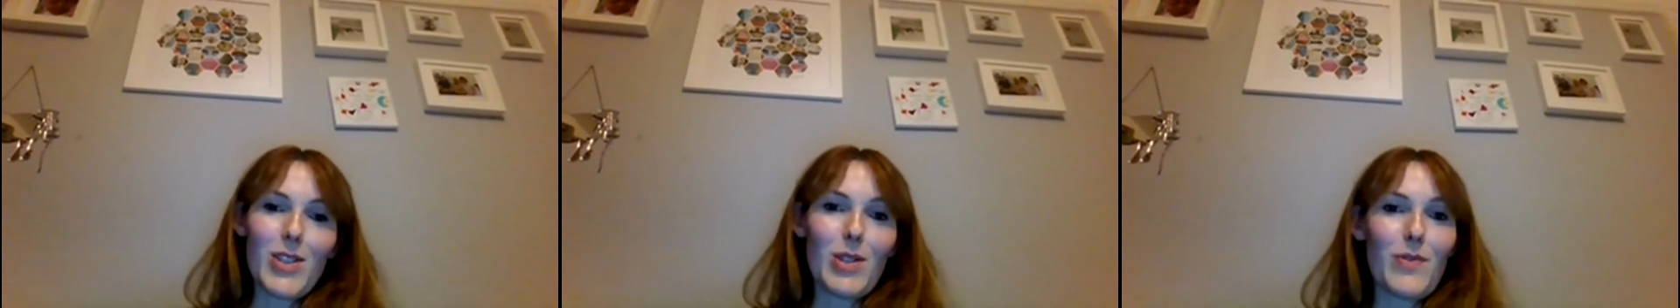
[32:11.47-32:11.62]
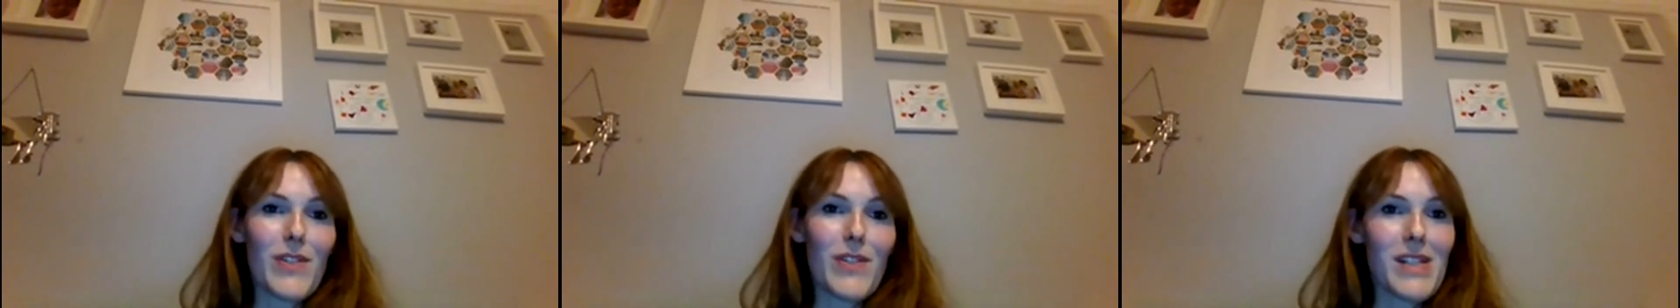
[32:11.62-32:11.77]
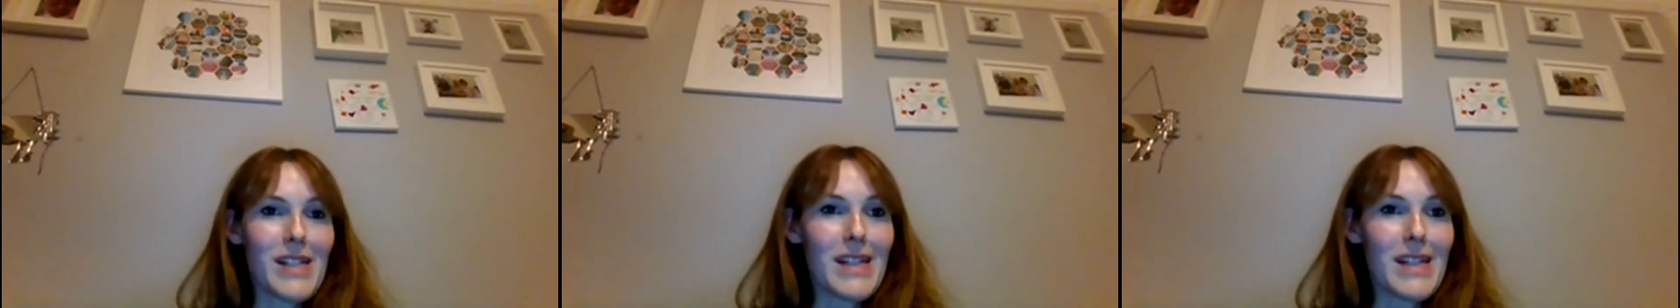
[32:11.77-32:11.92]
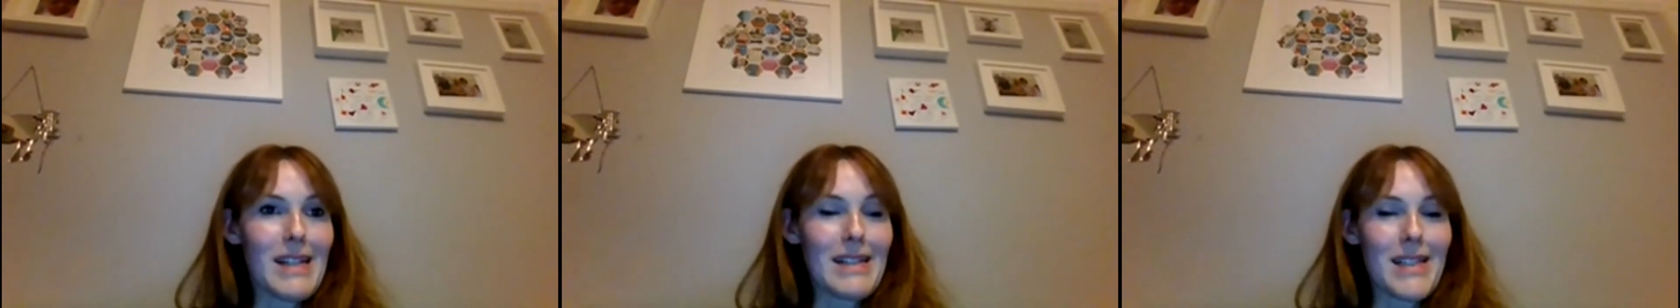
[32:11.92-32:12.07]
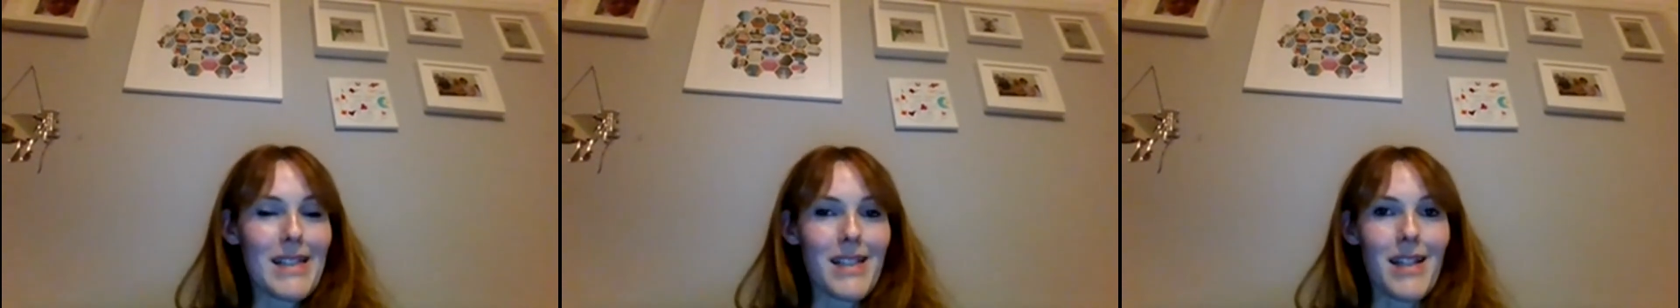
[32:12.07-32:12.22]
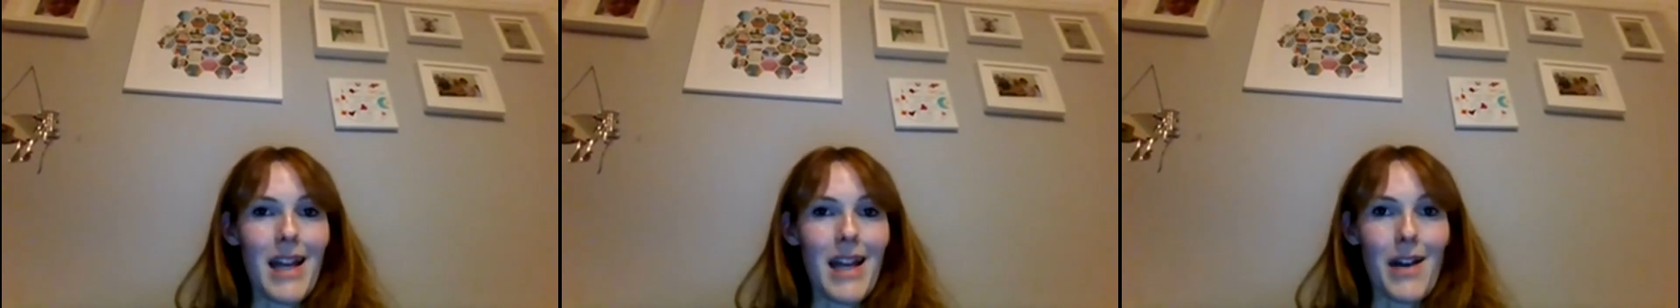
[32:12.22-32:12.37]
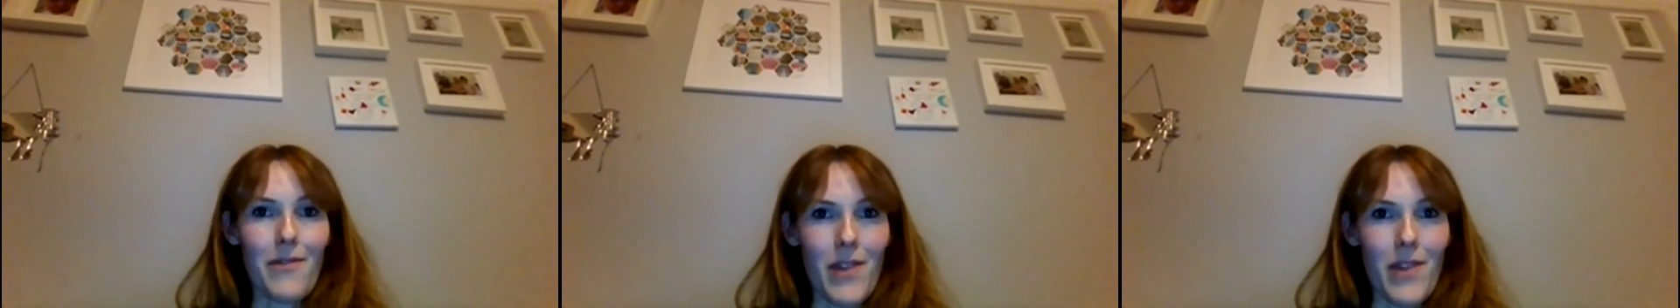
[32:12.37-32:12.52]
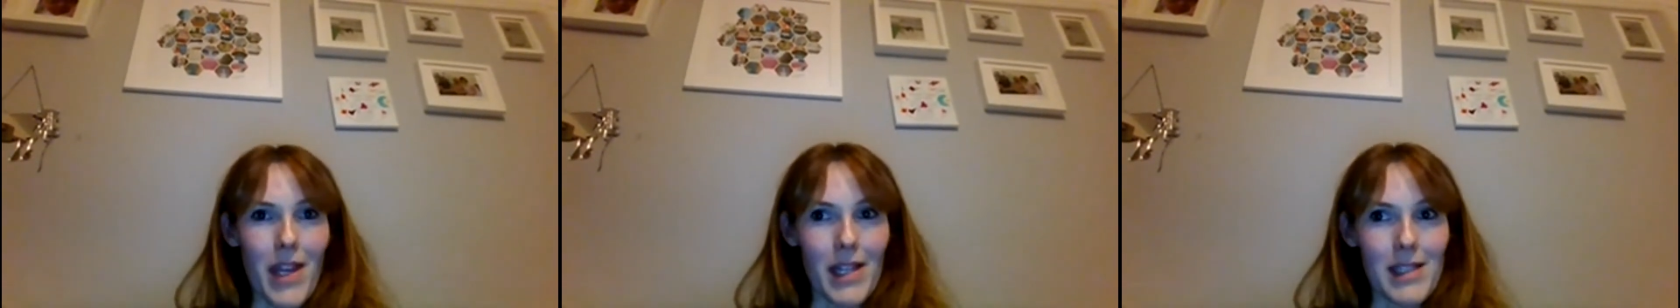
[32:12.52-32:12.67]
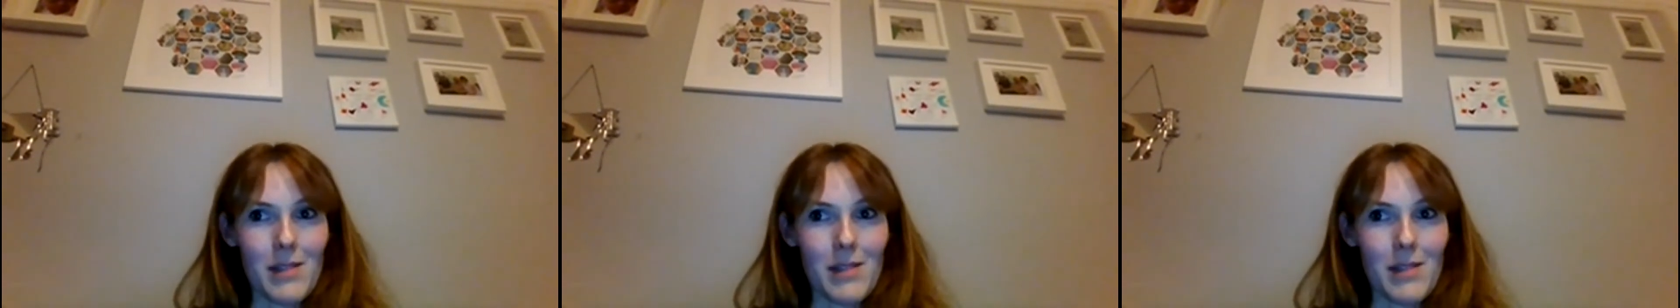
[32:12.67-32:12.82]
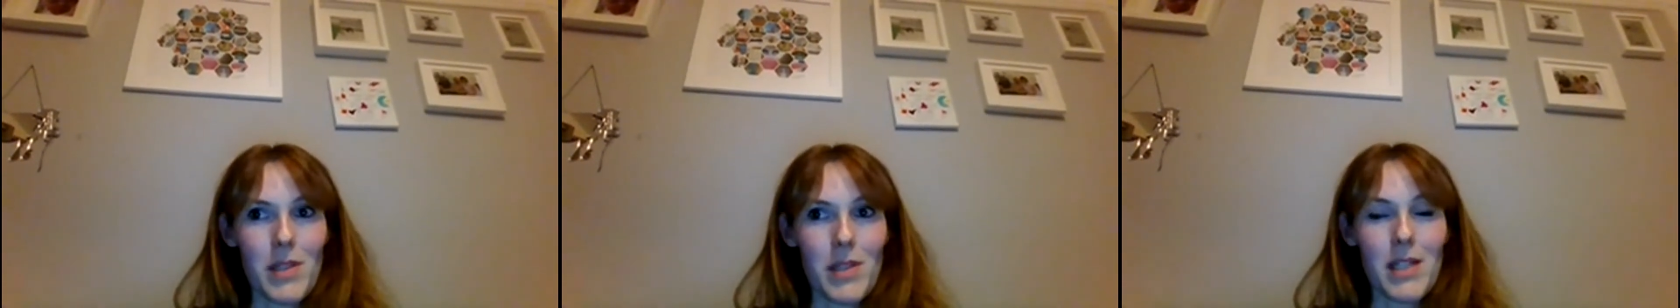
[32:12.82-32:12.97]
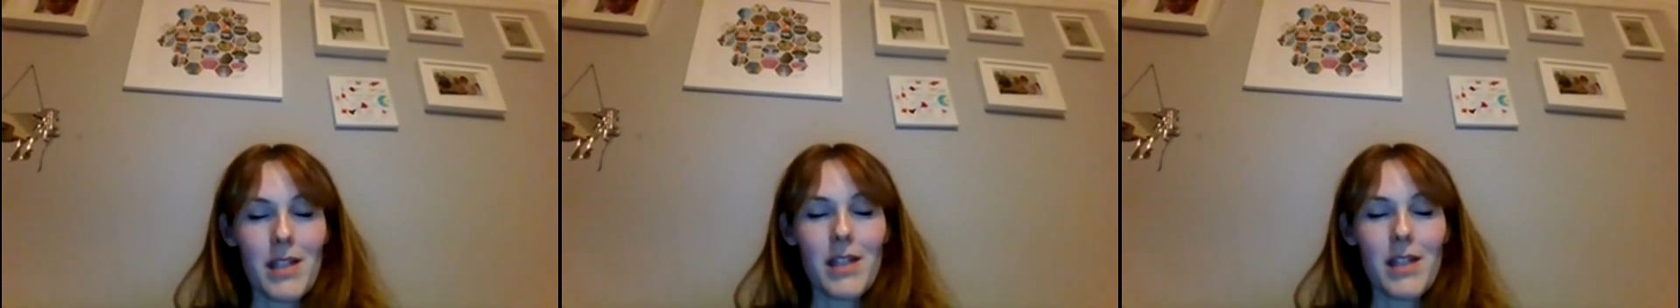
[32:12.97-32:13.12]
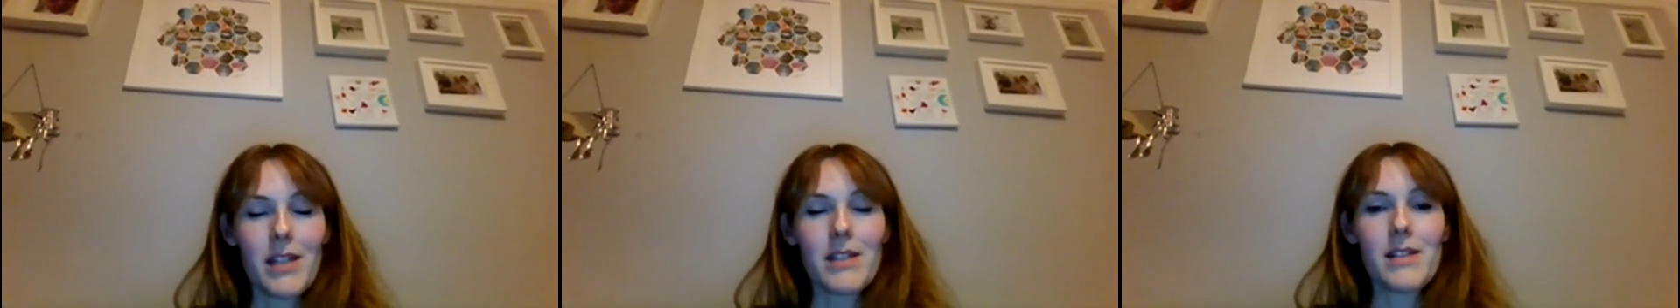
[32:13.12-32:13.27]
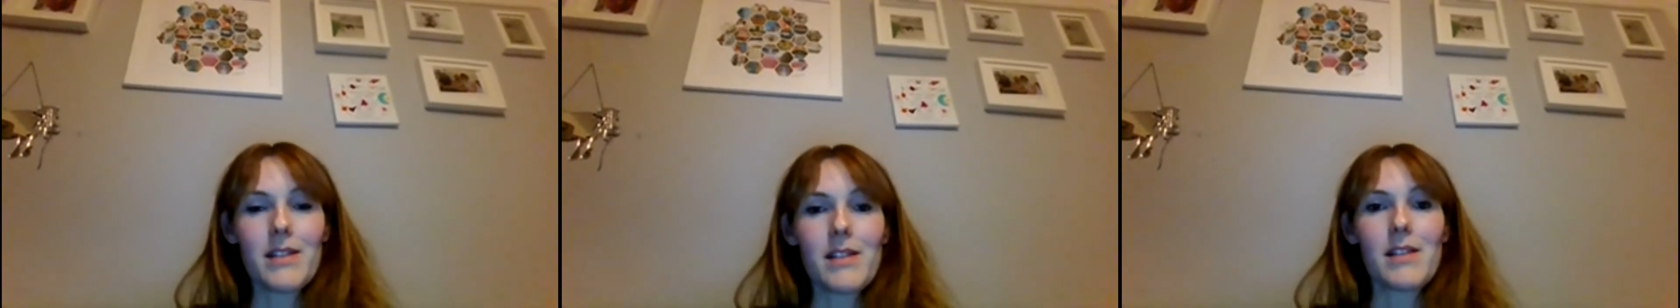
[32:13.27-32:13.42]
do visits and have guest
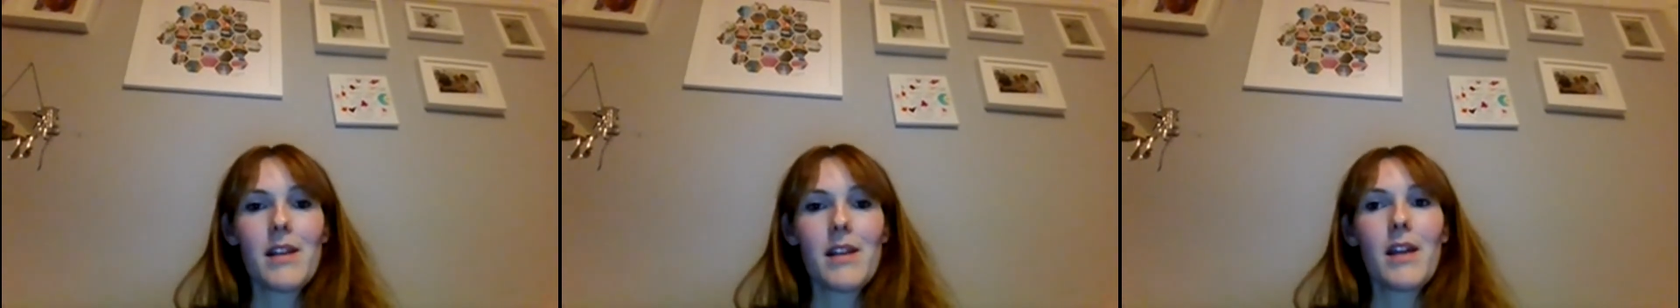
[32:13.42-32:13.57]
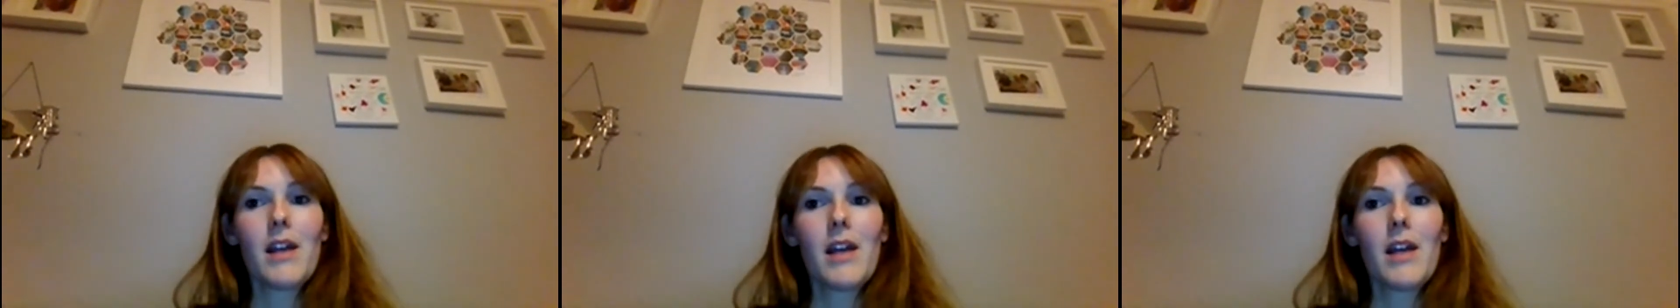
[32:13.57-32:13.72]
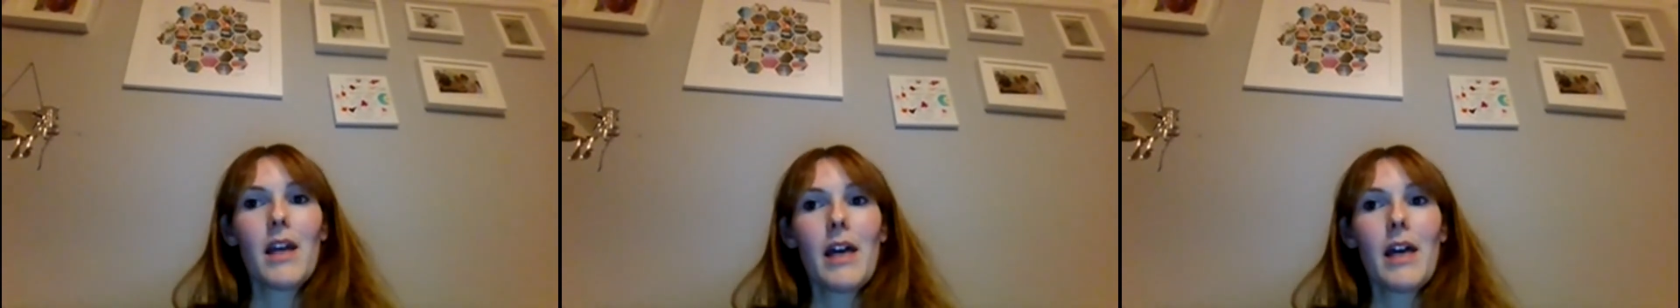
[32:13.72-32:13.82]
speakers.